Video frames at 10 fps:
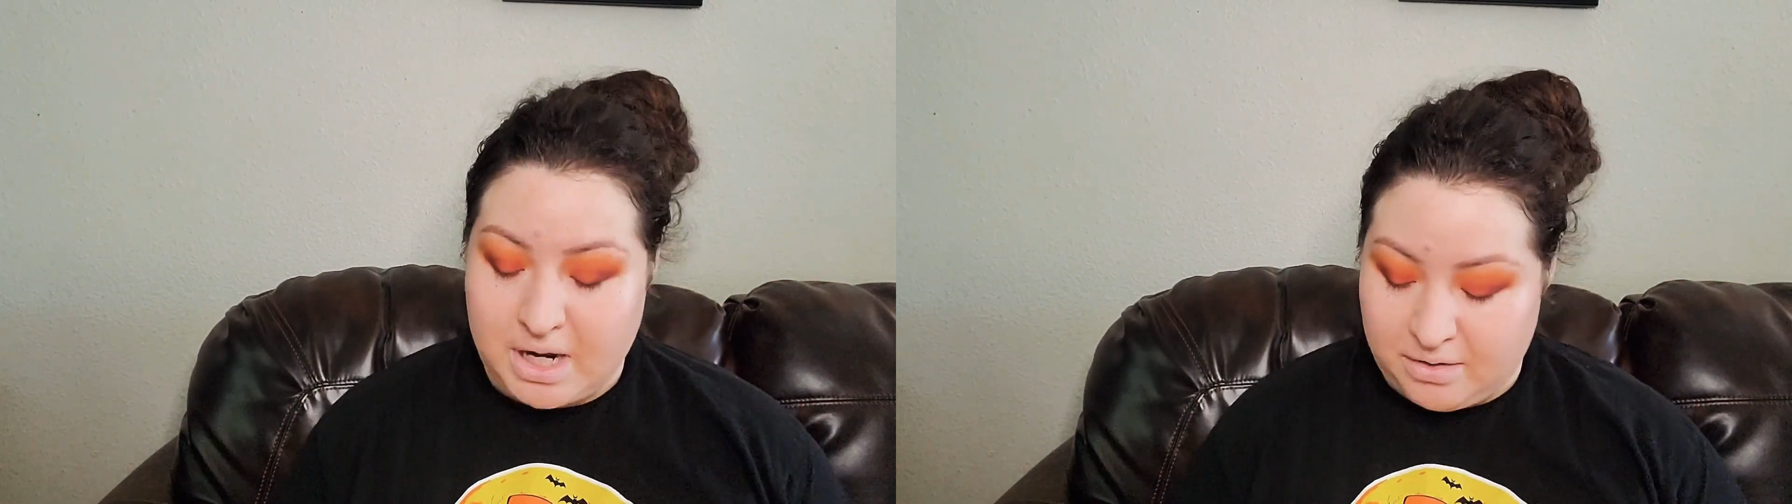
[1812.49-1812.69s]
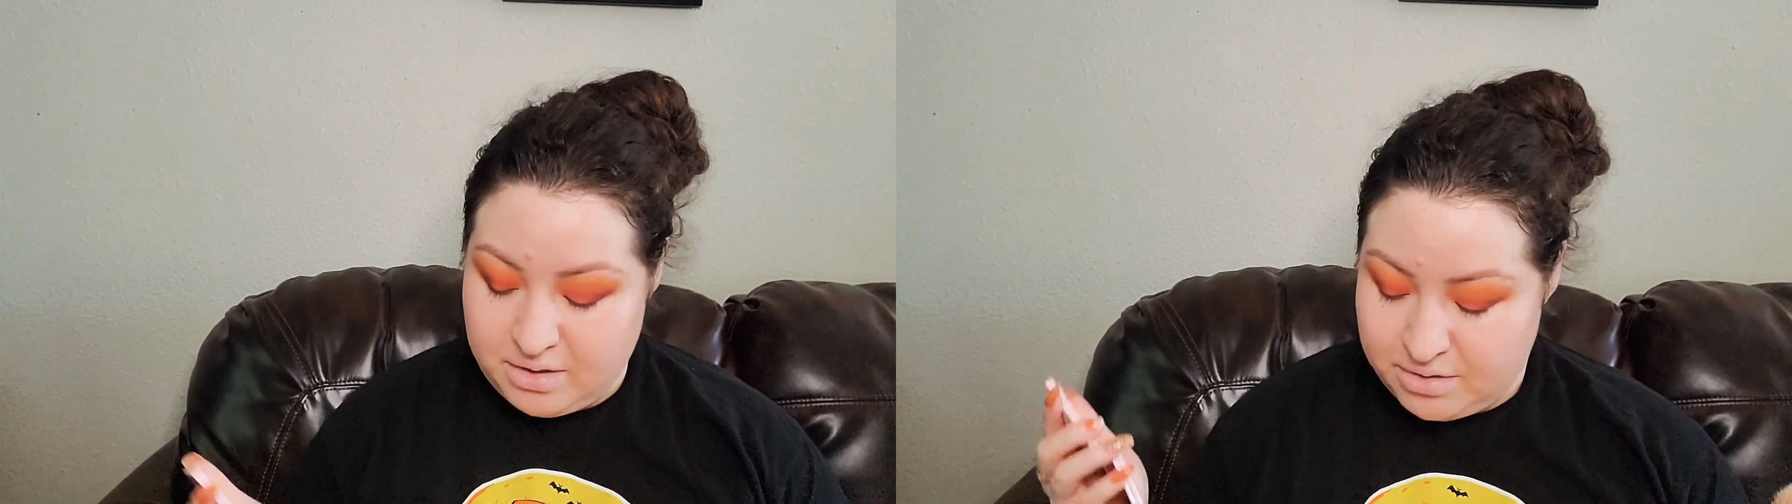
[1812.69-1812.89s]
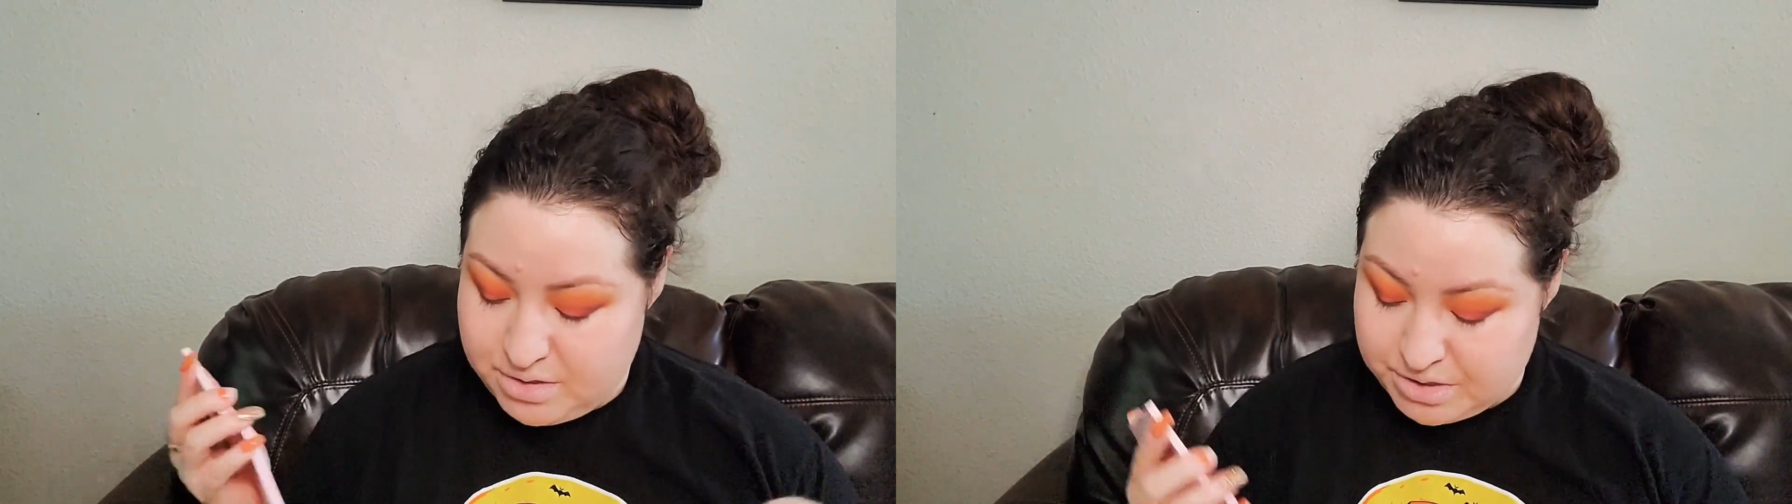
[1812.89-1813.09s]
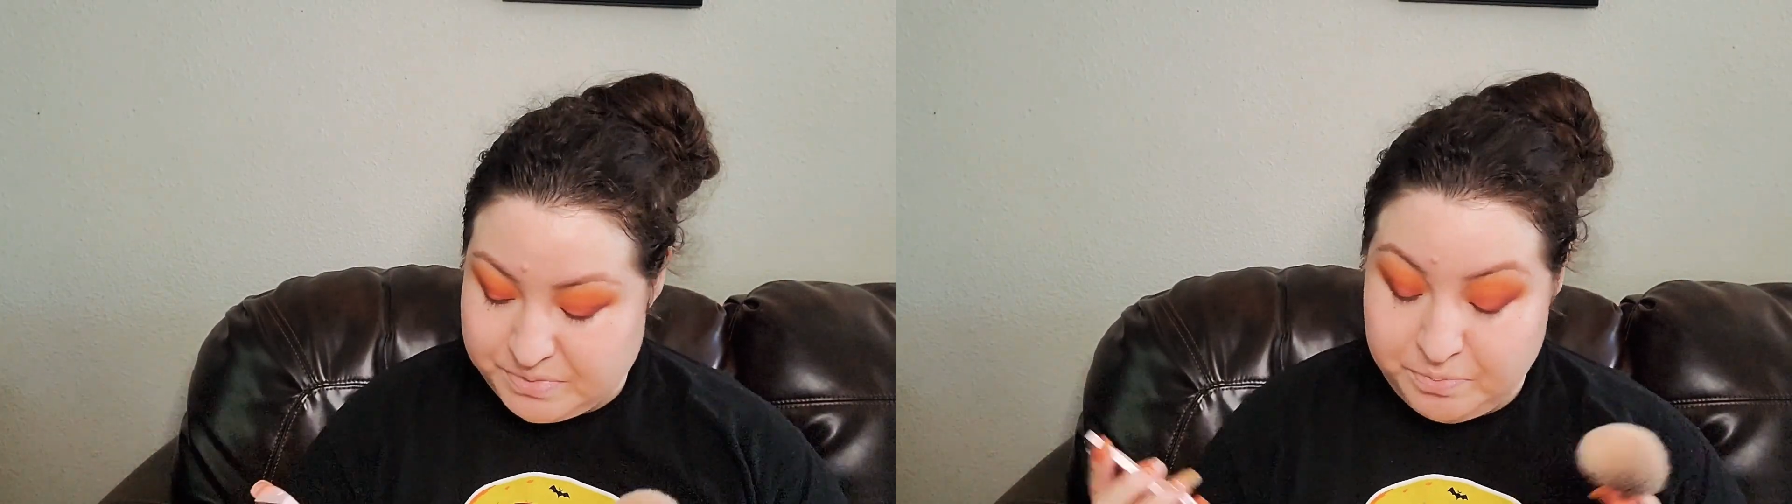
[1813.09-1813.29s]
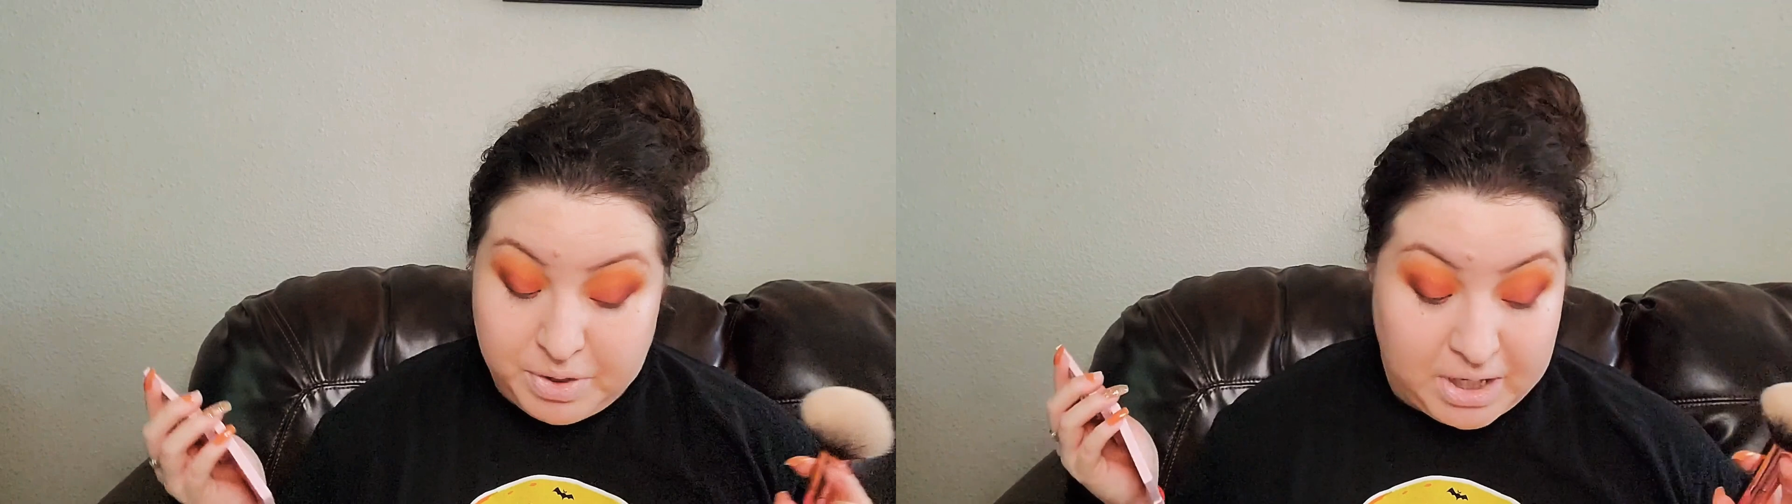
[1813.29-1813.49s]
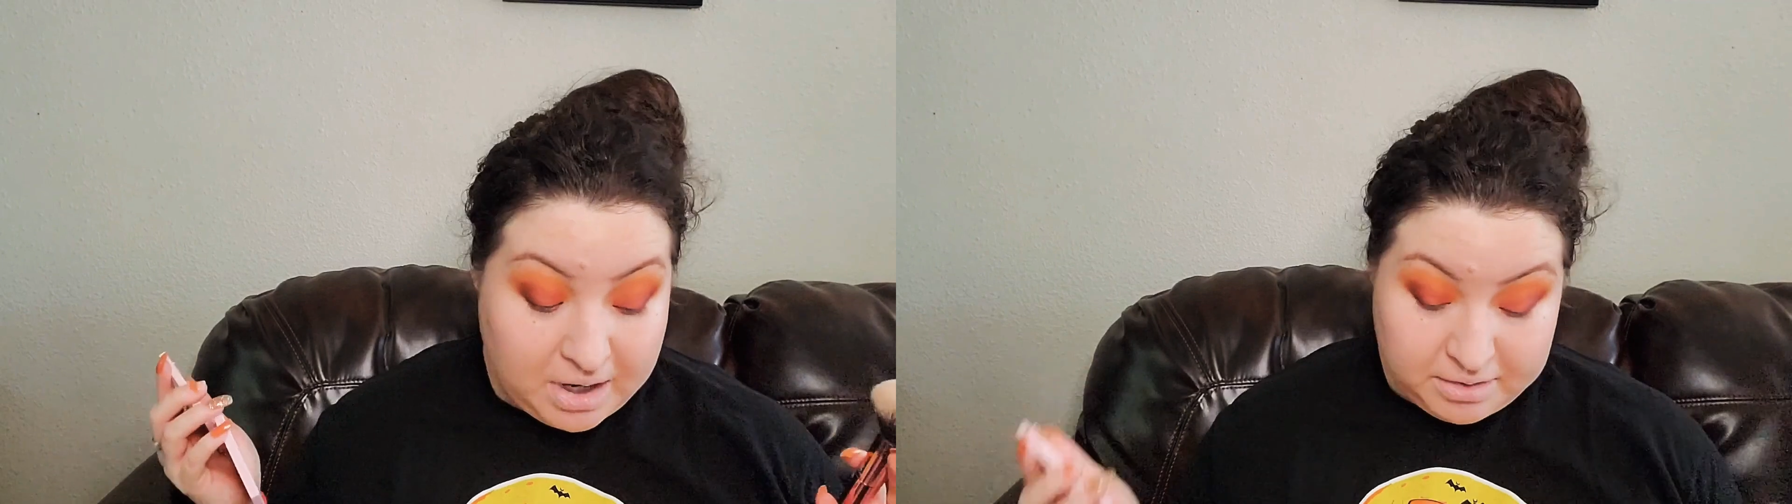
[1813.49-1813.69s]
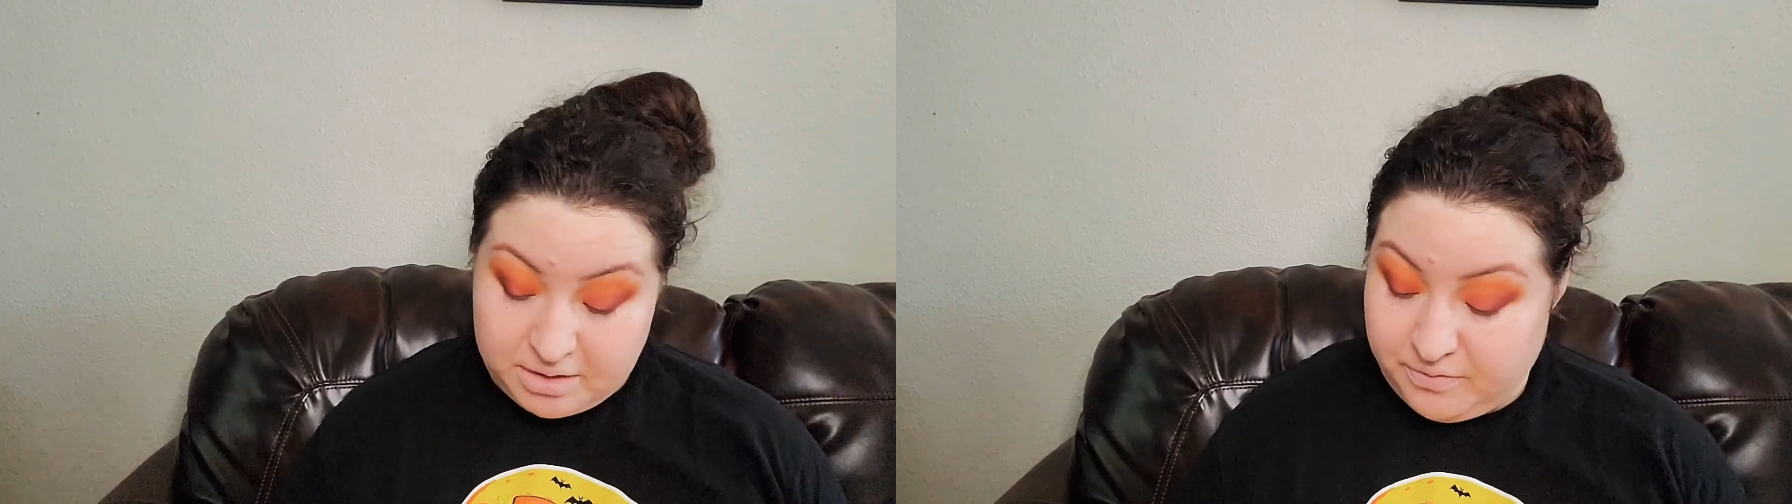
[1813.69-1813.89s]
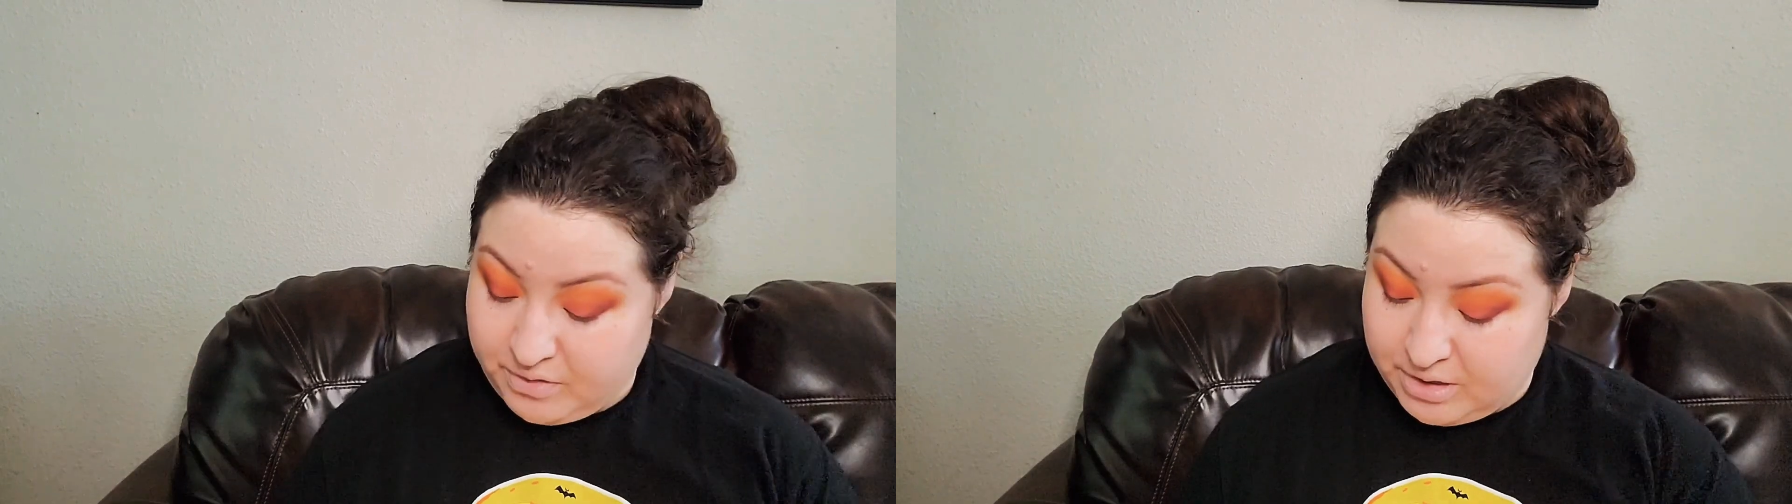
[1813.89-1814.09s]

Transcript: I'll just be out there for